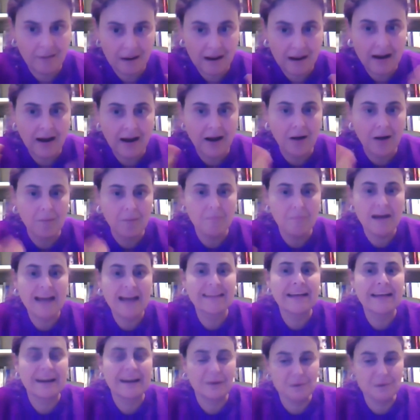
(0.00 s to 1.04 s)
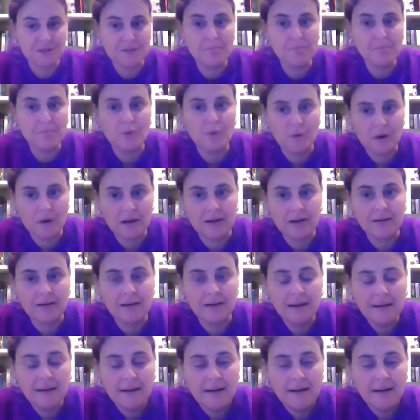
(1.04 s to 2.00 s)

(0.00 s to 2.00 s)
and that it was important